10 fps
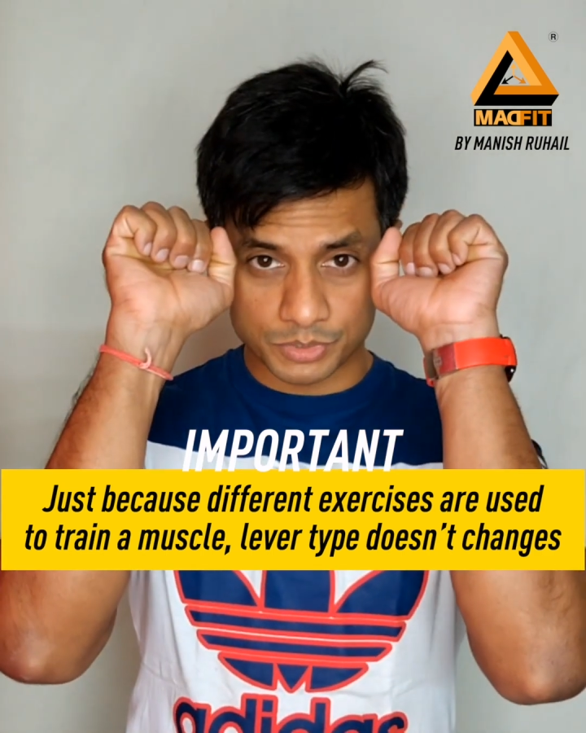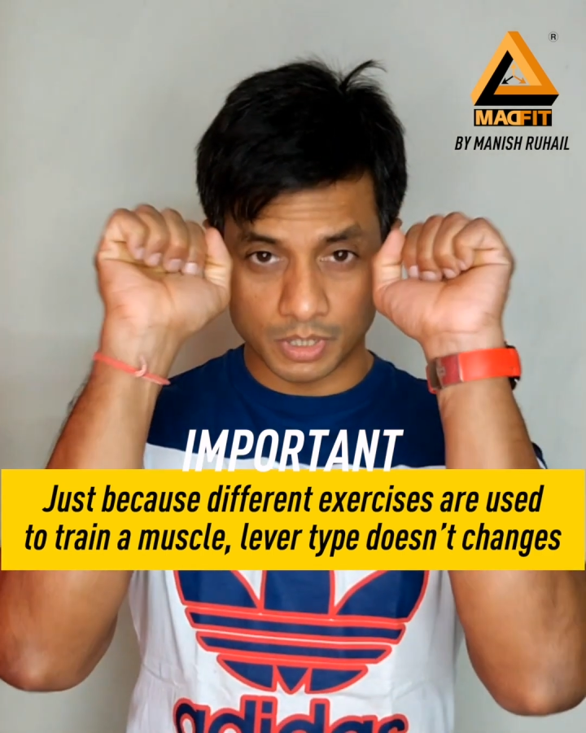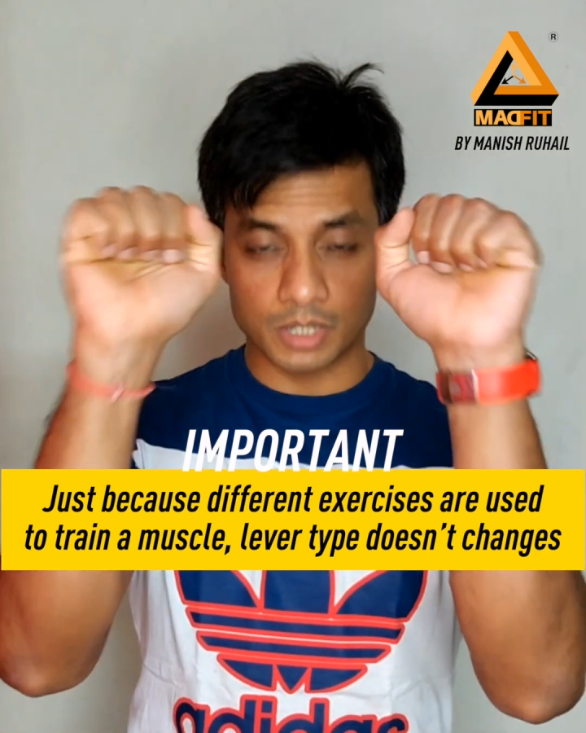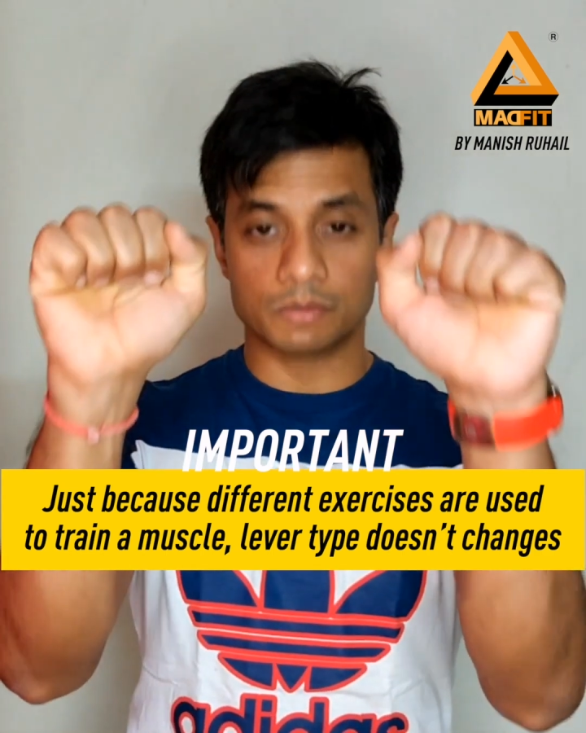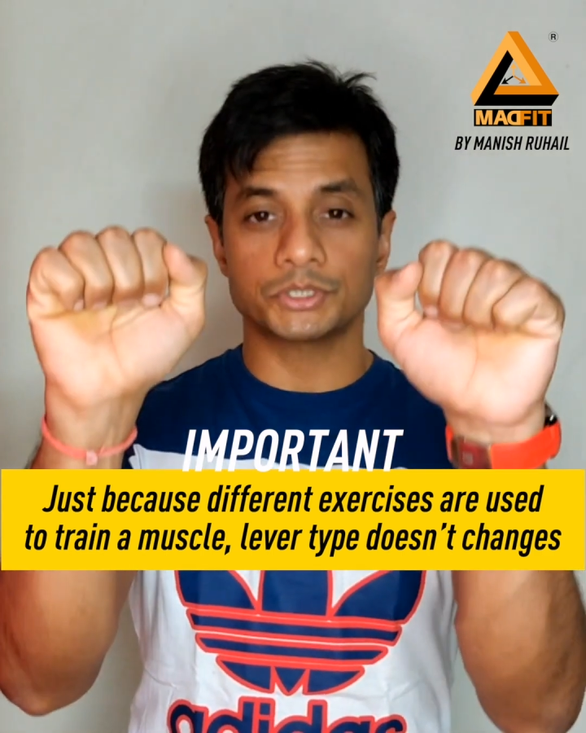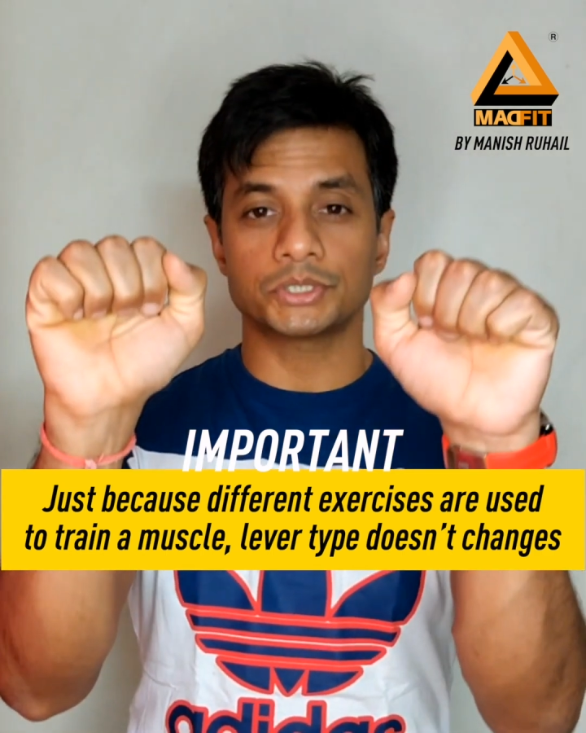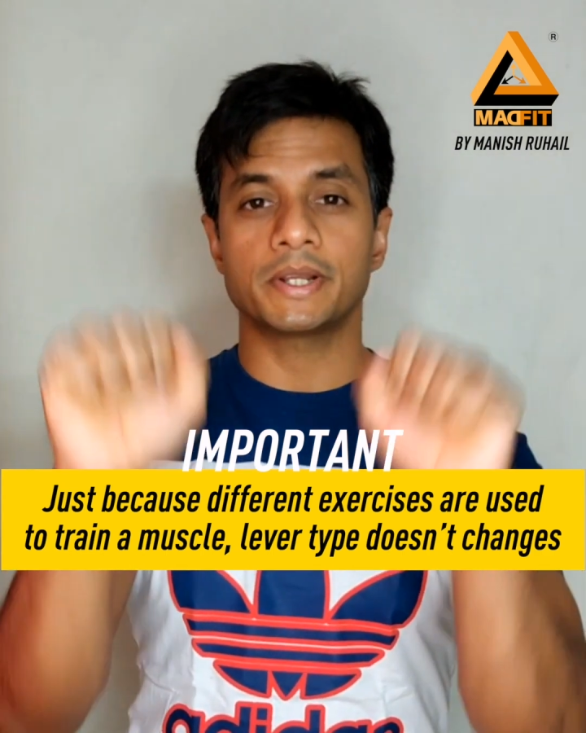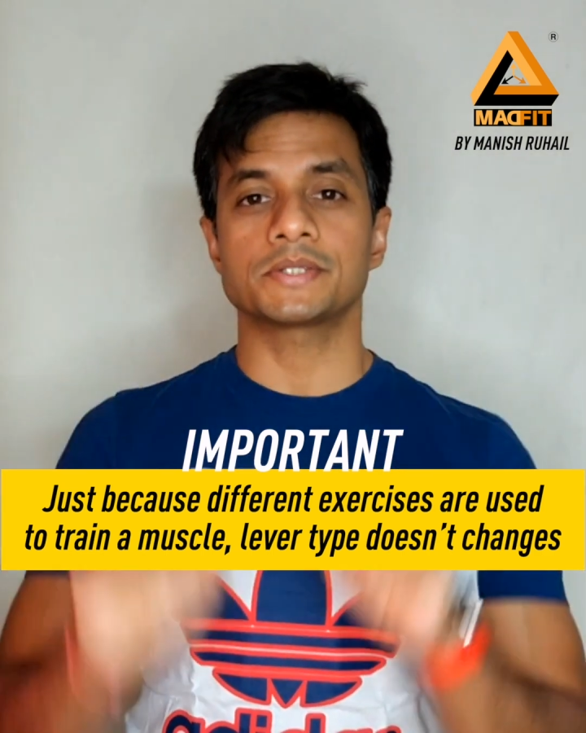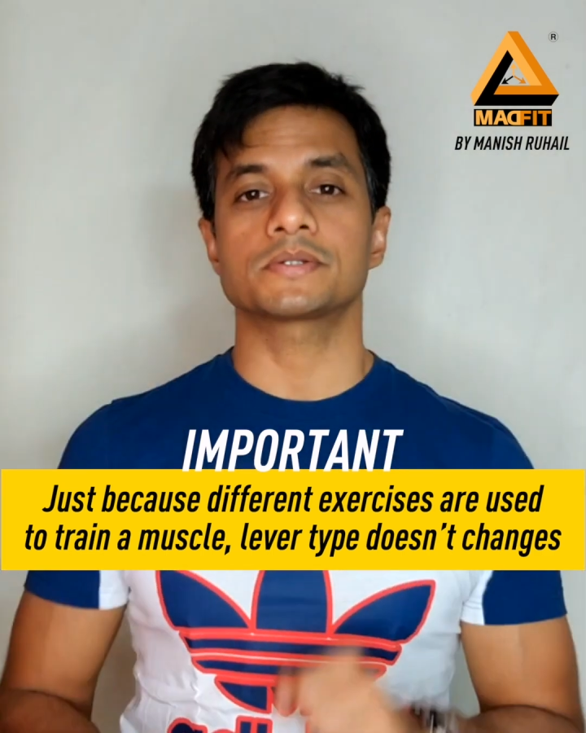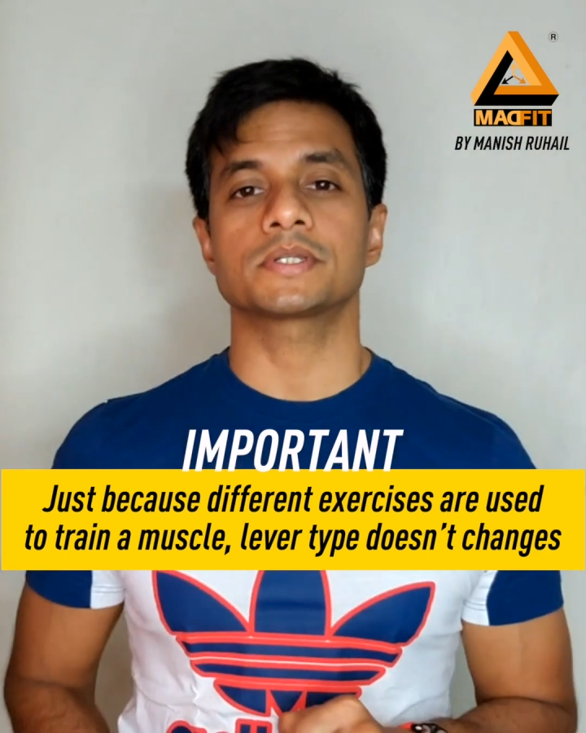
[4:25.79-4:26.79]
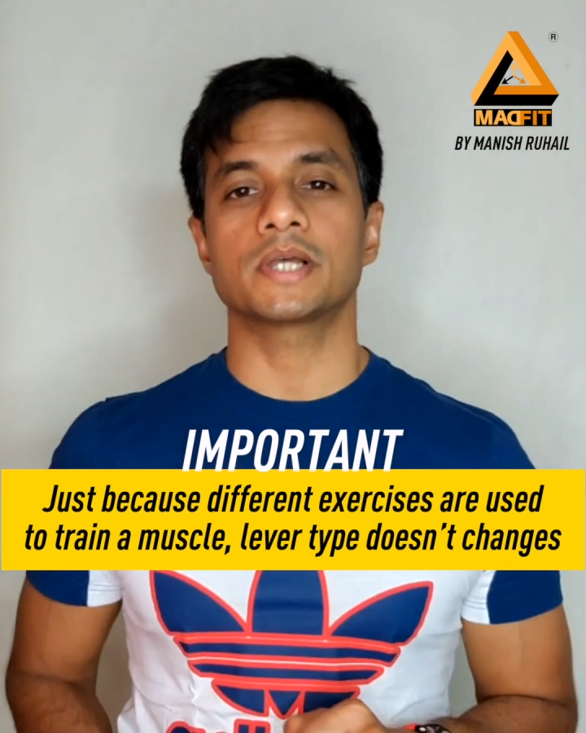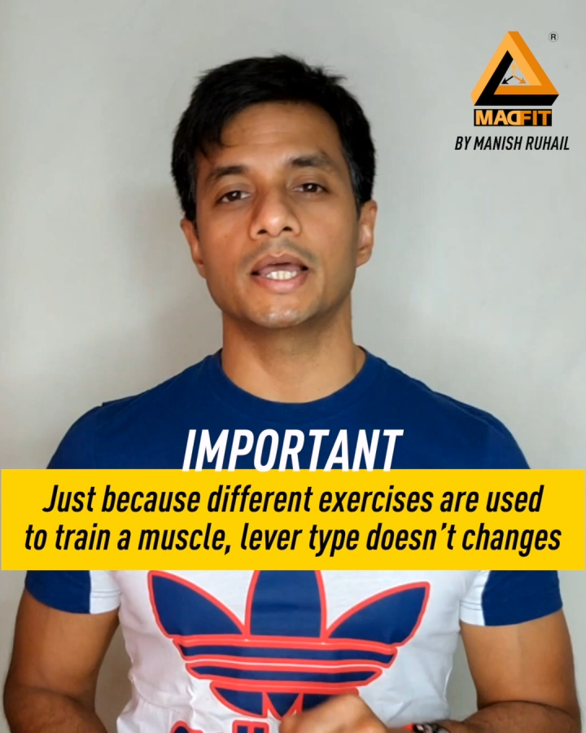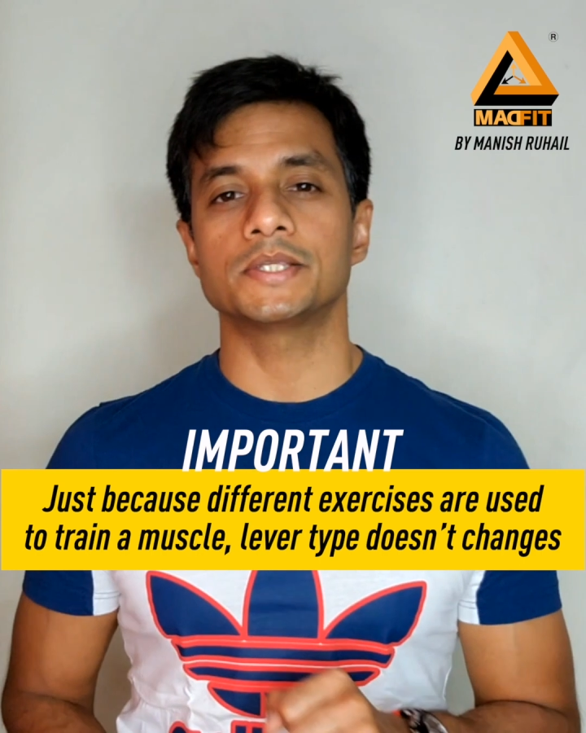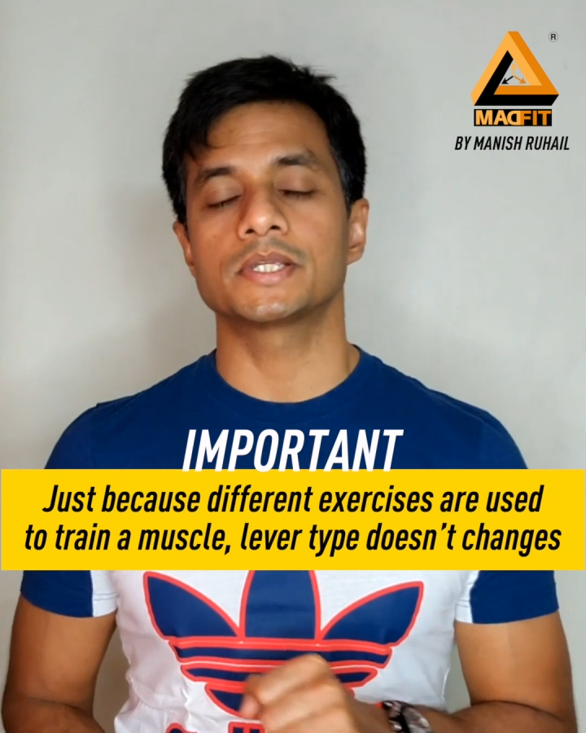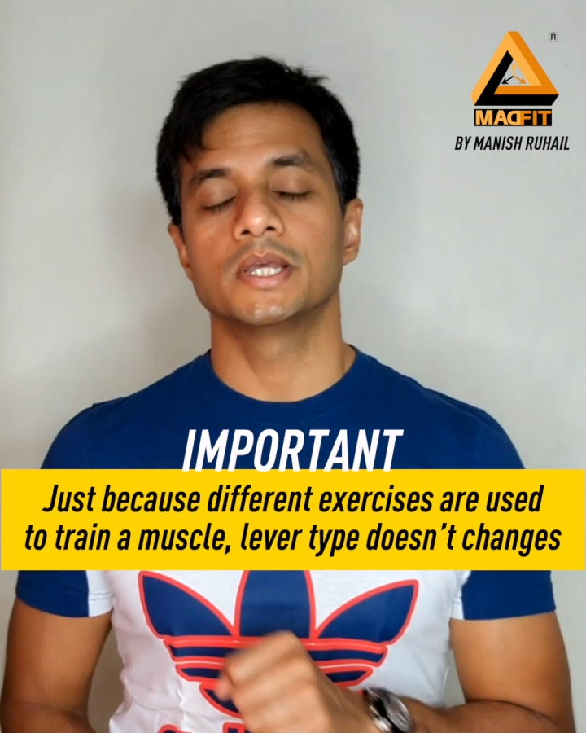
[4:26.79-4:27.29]
skull crusher
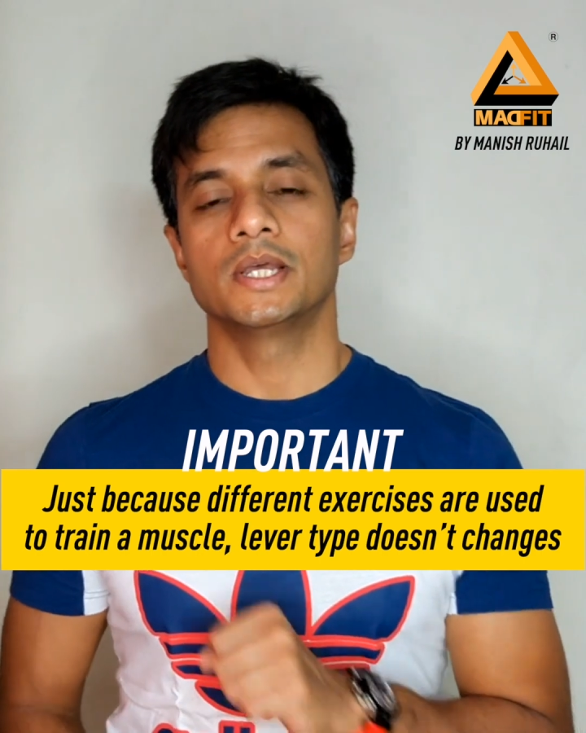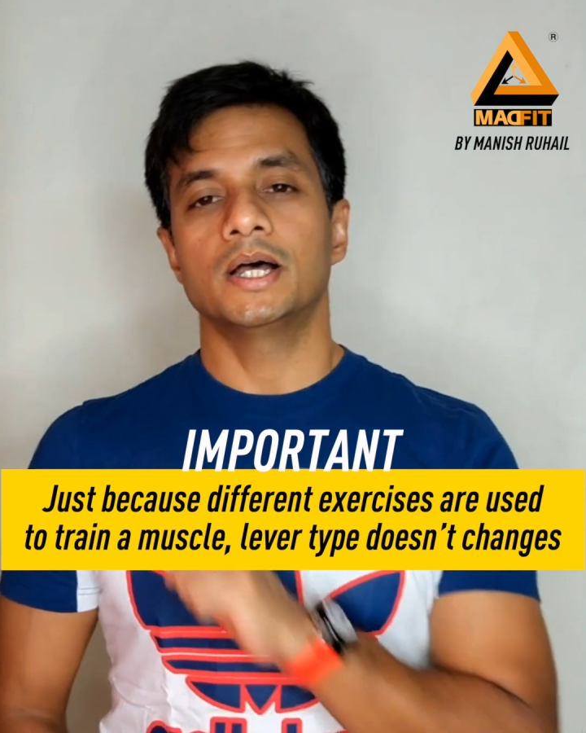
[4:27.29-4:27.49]
exercise,